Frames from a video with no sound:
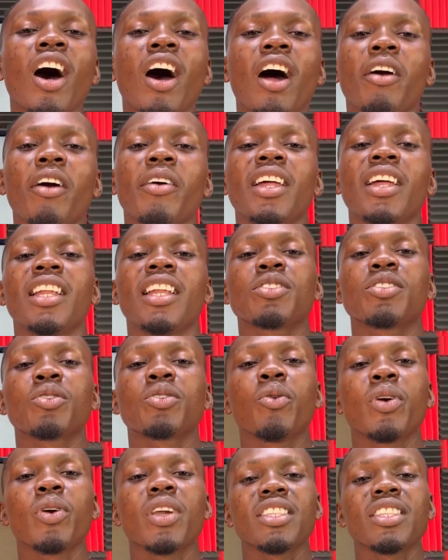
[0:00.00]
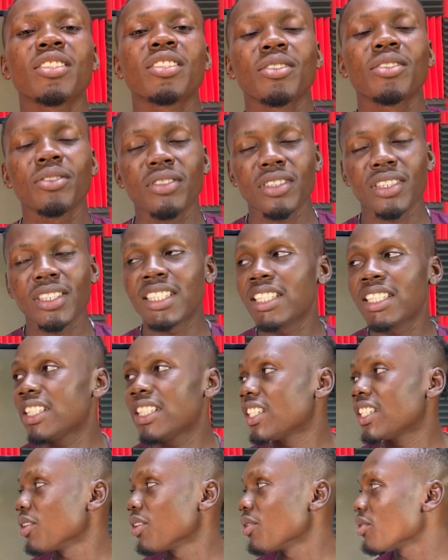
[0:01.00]
All right, let's go into the
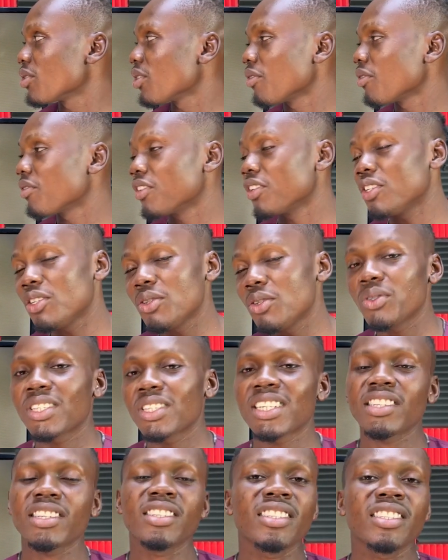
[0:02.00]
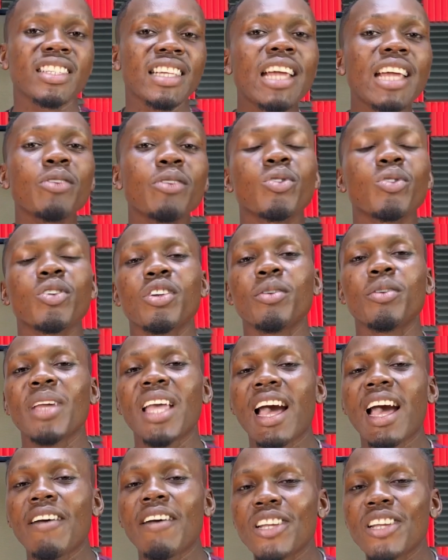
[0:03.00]
details of the news. As I said, we're going to be
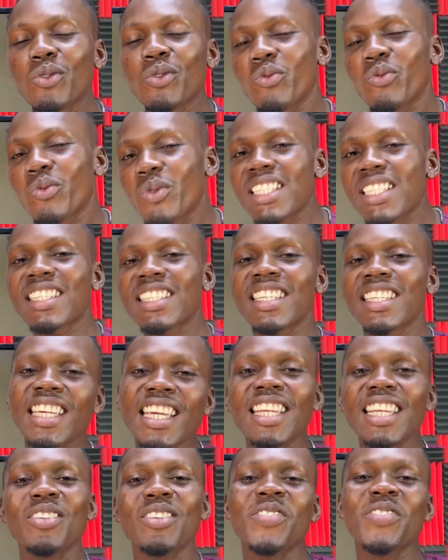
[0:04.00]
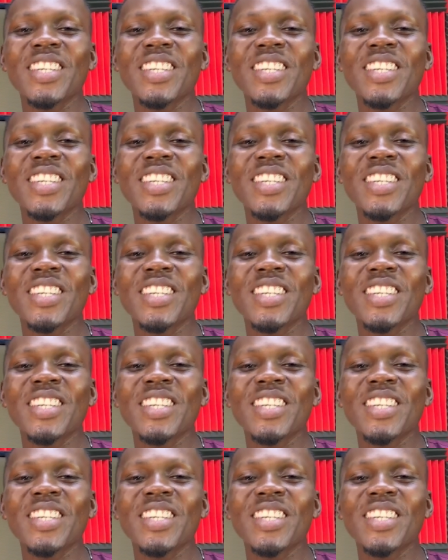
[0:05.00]
having WIZKID